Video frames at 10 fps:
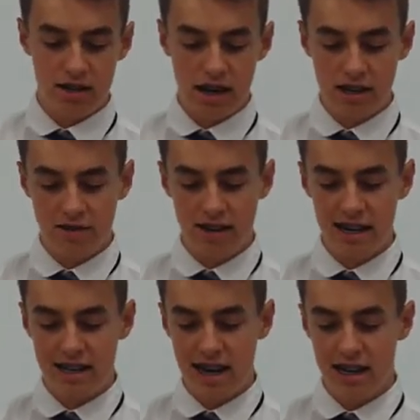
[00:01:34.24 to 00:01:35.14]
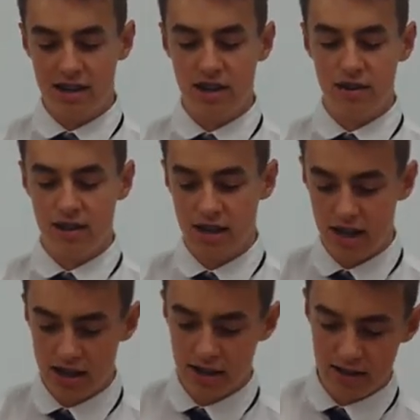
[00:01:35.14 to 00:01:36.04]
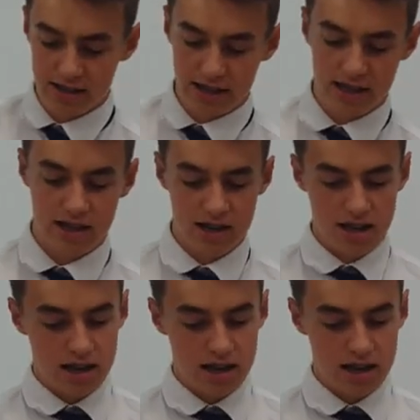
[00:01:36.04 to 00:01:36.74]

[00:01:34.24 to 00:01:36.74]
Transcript: directly attacked the USS,